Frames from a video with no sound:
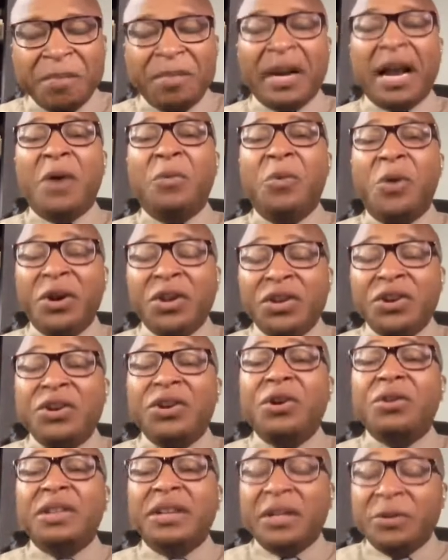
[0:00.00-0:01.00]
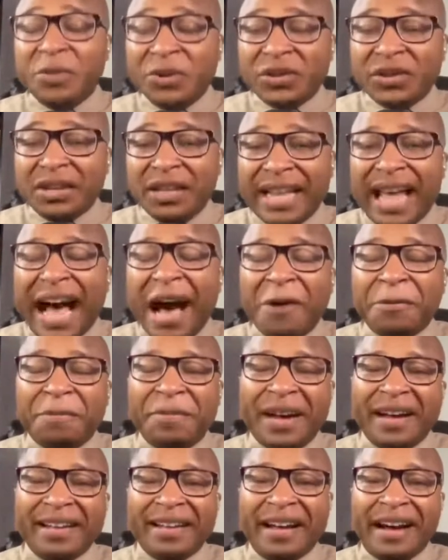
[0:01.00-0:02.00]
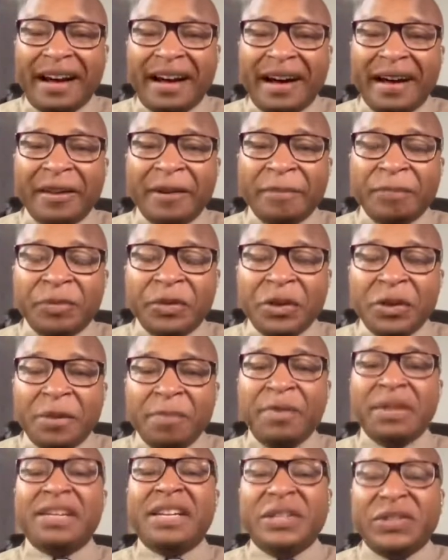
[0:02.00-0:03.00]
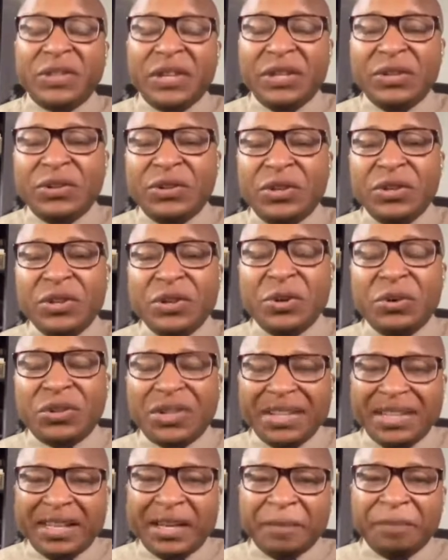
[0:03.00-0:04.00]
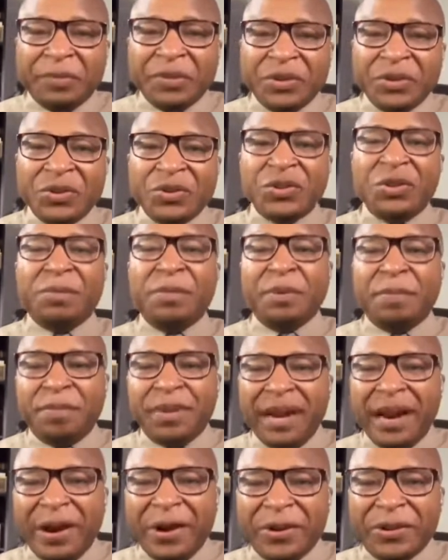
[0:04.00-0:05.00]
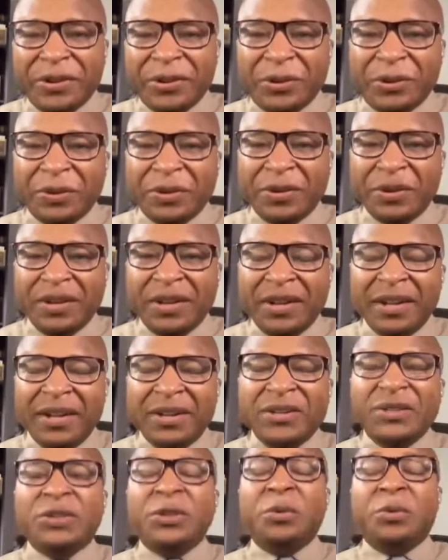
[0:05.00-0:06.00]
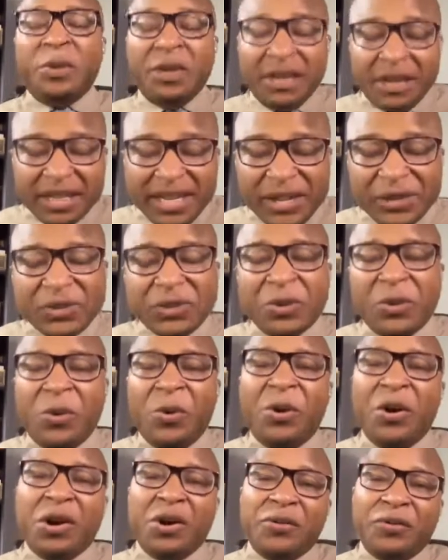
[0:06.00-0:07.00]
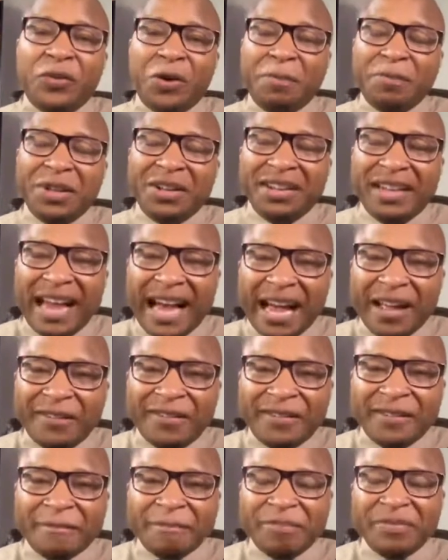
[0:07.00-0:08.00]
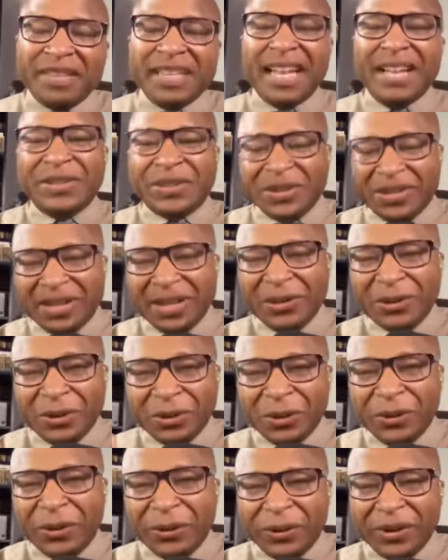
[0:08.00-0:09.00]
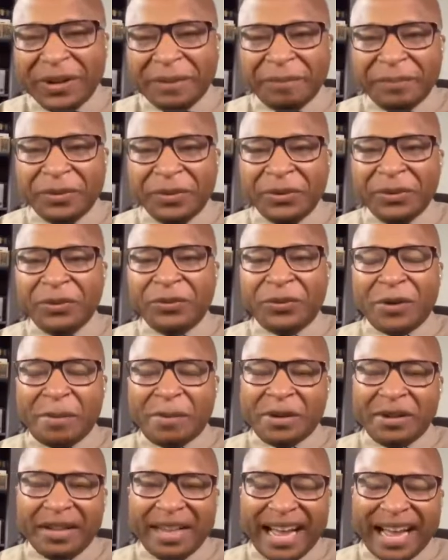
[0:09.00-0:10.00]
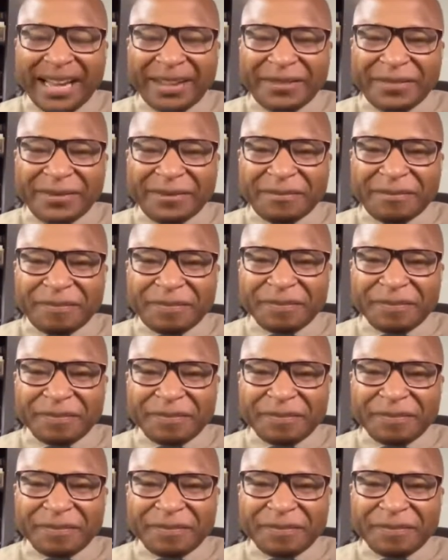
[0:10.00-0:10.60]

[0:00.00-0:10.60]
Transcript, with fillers: But I want you to know that it was allowed by God because He's using it to prepare you to release the oil from your life and to get glory from your life.